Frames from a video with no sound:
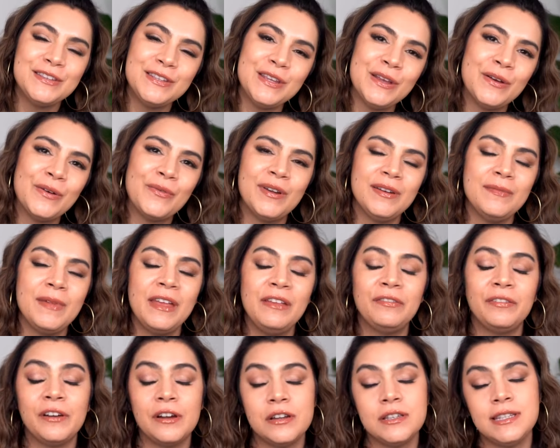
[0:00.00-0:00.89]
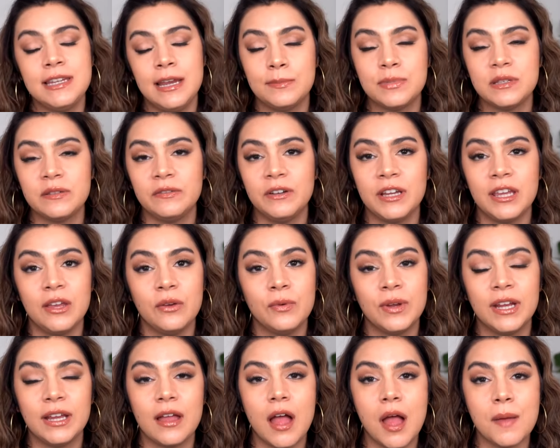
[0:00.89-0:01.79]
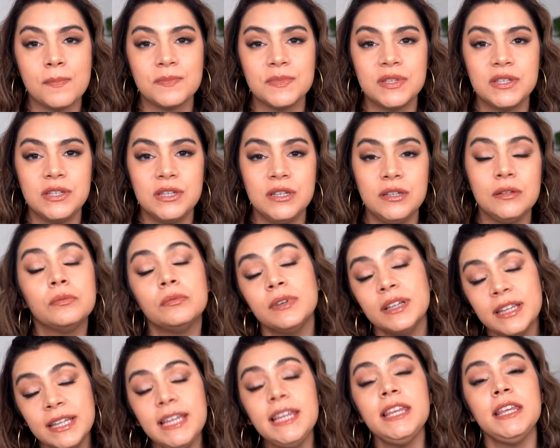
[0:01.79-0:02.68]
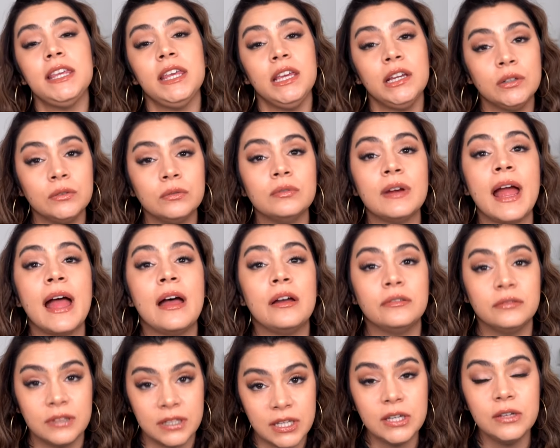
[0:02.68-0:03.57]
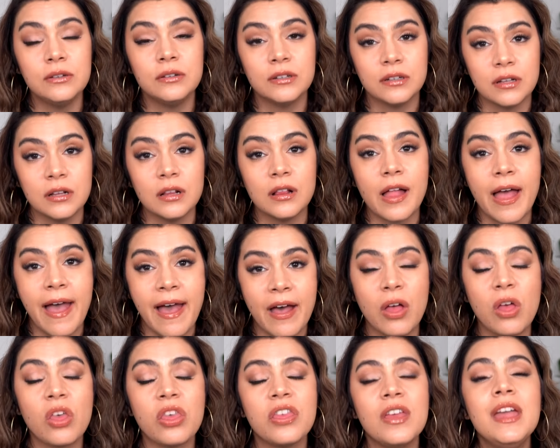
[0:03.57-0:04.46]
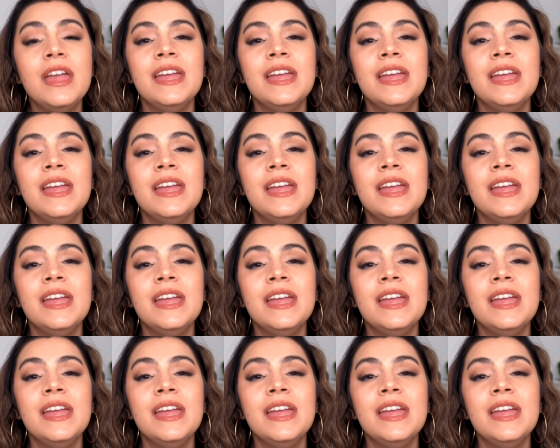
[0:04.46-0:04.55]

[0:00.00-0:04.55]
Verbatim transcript: So one of my first tips for you when it comes to really year round cuticle health